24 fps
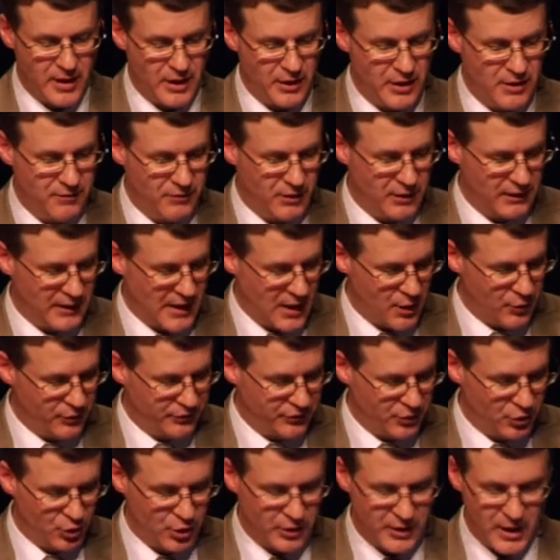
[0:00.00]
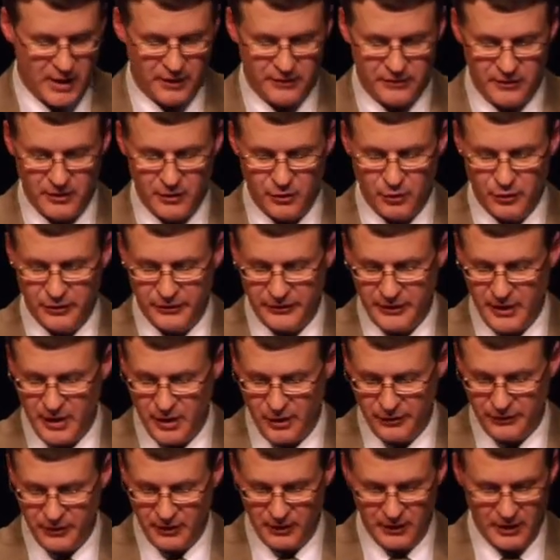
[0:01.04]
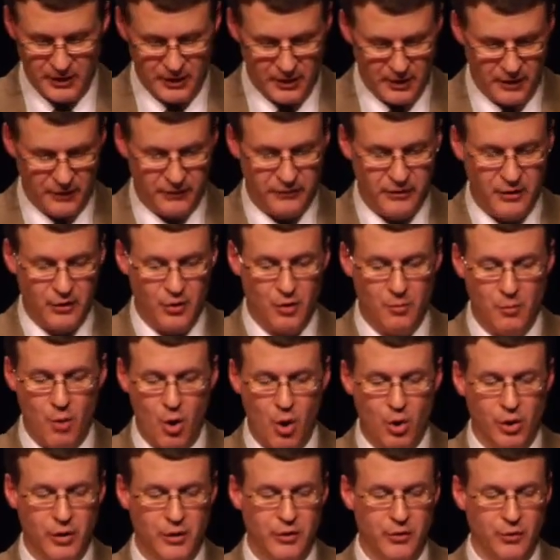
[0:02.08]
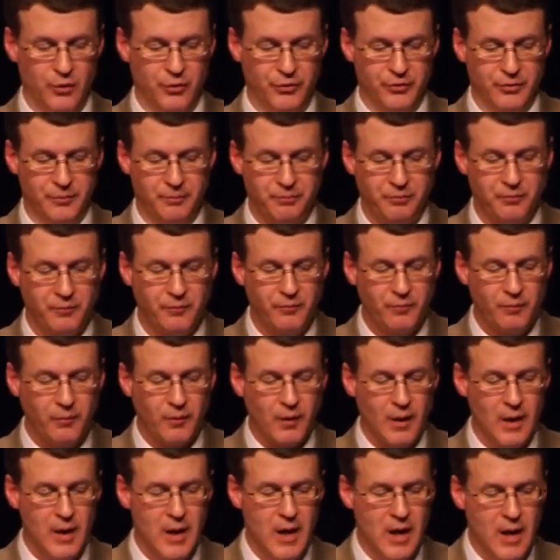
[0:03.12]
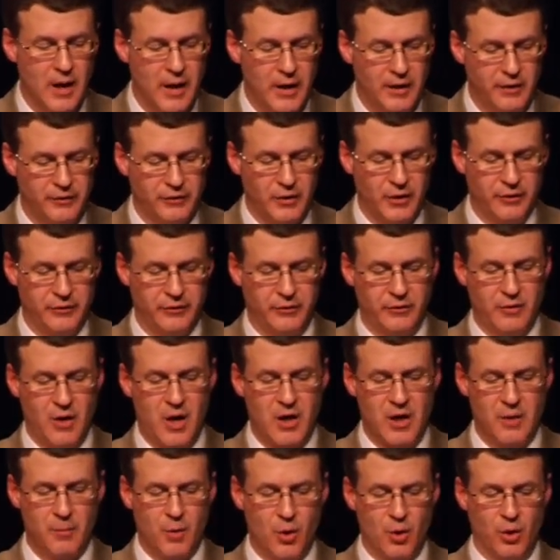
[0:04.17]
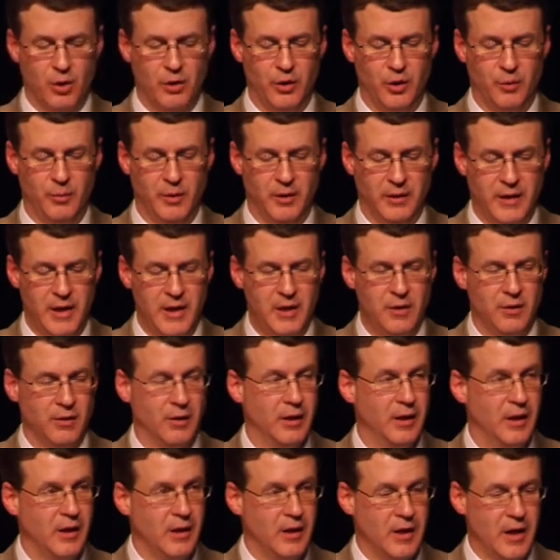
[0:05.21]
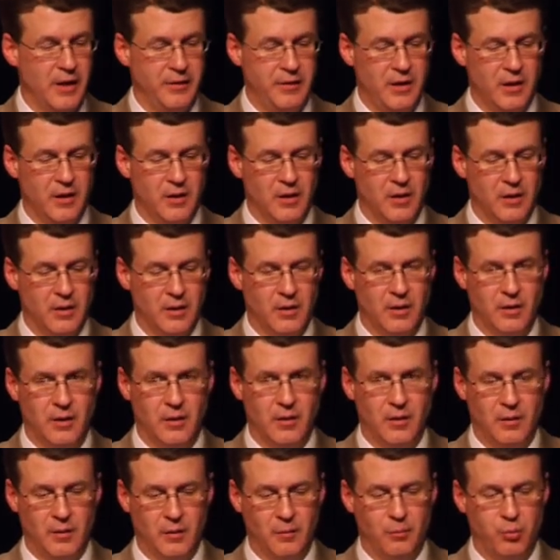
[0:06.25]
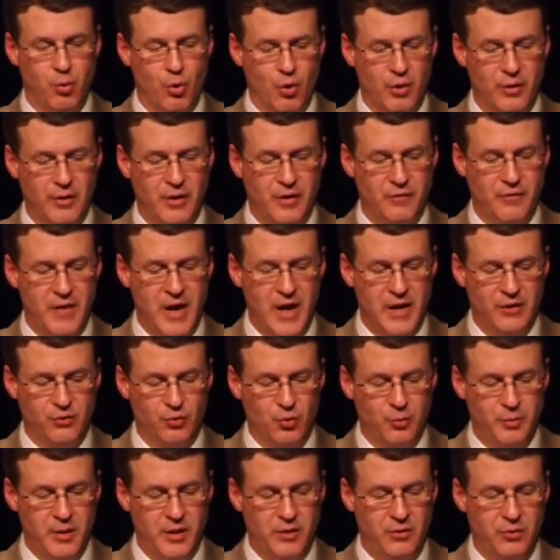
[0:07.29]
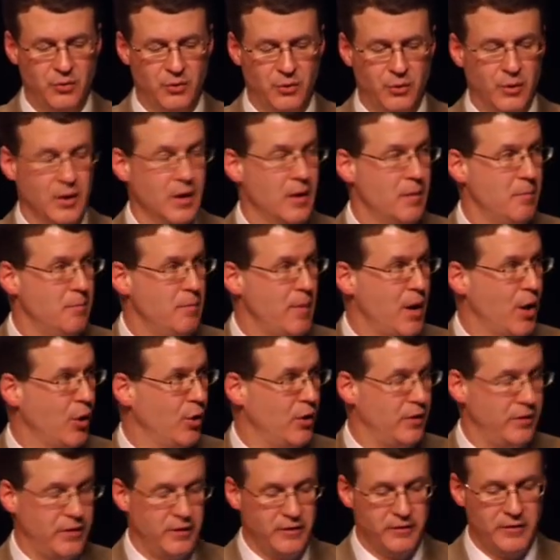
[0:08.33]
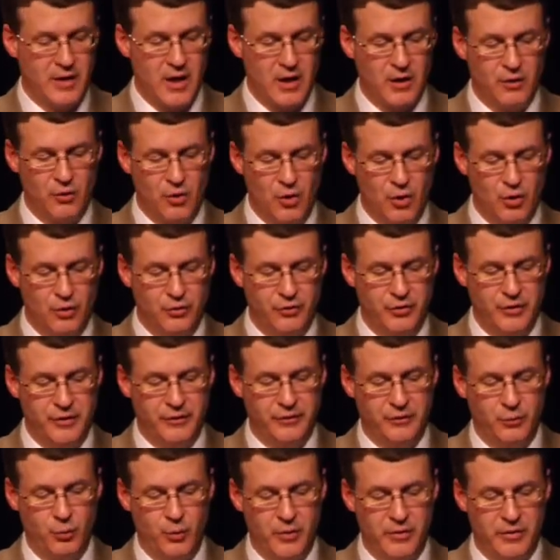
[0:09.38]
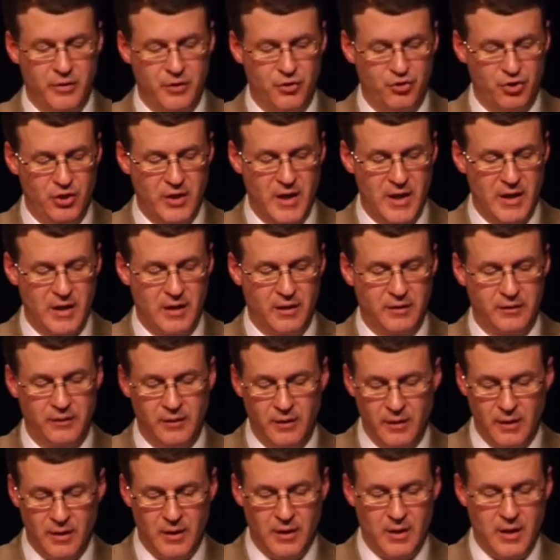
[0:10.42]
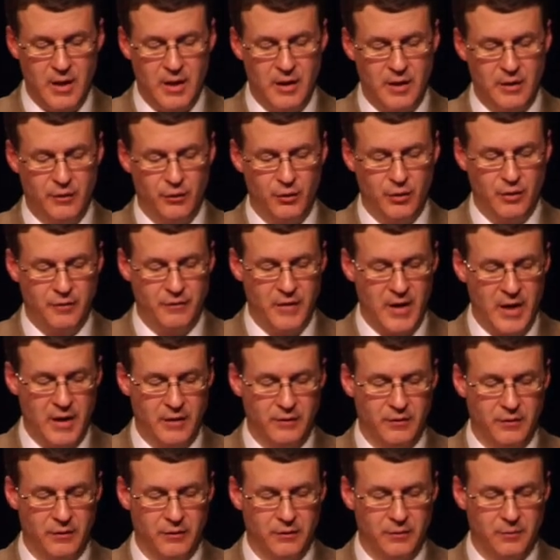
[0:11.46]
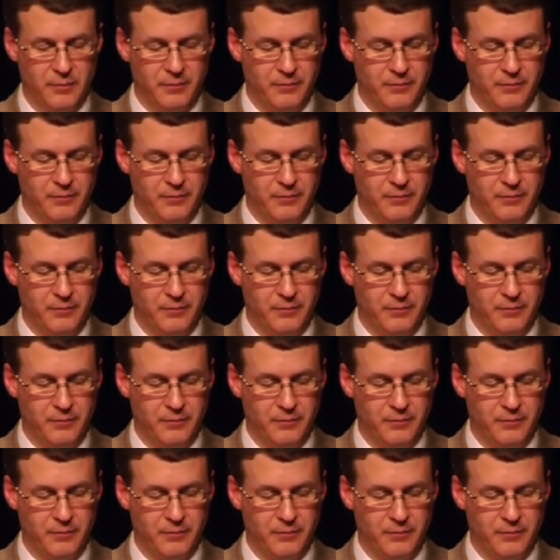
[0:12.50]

even allow us to look at single cells and single molecules. And as I'll talk about a little bit later, I think an important advance will be to marry these technologies with the genetics and other advances.